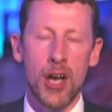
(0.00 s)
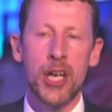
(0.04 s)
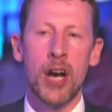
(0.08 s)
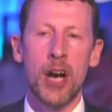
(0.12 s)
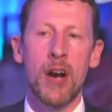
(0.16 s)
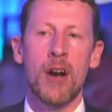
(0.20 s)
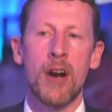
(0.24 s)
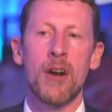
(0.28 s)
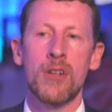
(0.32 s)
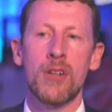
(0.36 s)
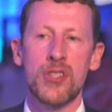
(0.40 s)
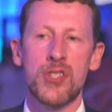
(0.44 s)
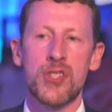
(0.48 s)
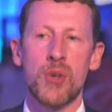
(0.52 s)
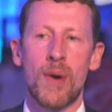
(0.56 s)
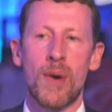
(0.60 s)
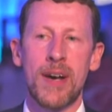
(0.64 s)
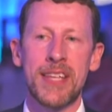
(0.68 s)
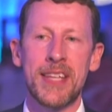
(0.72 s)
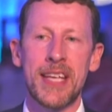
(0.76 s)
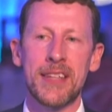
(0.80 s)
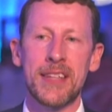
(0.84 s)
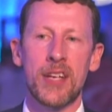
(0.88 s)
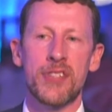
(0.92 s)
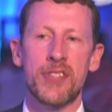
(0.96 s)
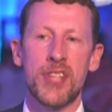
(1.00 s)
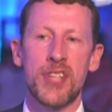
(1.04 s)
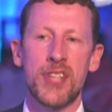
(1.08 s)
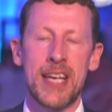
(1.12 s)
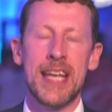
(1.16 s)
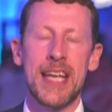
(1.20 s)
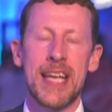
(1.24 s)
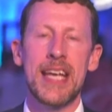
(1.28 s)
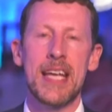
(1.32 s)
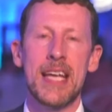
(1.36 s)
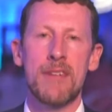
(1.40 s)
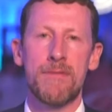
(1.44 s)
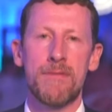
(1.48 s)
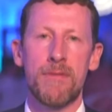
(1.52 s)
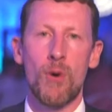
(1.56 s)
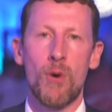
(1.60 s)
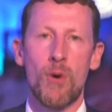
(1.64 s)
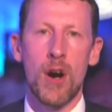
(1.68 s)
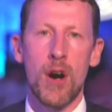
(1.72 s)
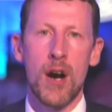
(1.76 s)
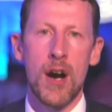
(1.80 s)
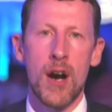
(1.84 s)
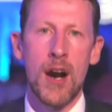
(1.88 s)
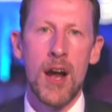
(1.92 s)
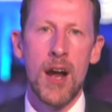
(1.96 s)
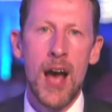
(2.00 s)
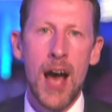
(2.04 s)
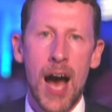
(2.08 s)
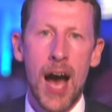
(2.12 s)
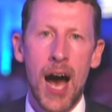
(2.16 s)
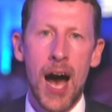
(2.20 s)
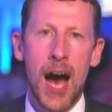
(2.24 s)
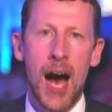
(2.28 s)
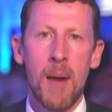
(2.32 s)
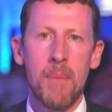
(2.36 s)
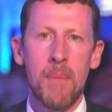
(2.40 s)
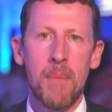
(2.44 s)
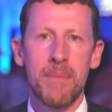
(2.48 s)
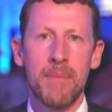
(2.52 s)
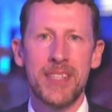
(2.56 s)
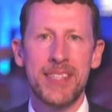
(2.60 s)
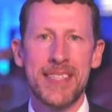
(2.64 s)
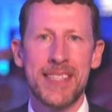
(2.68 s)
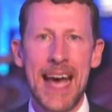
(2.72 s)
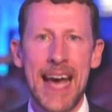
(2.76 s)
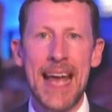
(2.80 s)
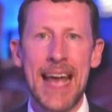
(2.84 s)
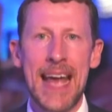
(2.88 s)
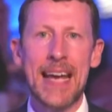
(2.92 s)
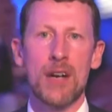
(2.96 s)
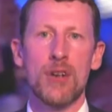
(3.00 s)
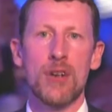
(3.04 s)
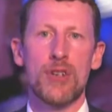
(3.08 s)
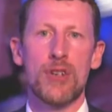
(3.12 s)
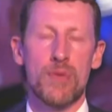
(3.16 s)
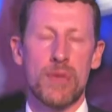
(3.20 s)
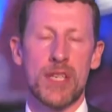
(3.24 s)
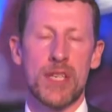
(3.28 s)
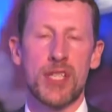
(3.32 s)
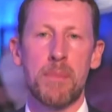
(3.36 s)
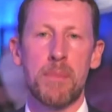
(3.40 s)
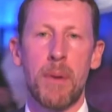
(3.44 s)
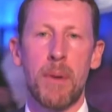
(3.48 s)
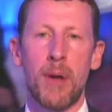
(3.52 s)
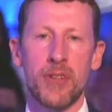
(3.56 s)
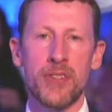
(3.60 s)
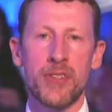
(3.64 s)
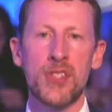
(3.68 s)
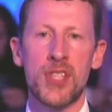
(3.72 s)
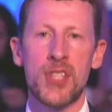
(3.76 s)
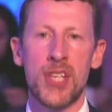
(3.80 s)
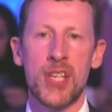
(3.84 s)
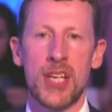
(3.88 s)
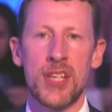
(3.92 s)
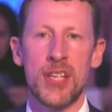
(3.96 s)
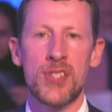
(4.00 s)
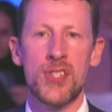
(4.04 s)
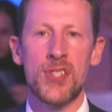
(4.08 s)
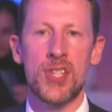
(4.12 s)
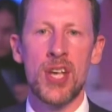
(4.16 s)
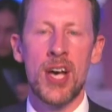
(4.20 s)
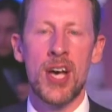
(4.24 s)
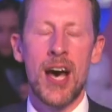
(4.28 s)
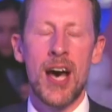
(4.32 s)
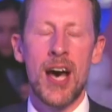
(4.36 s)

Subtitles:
girls. So I think there's a need for tailored responses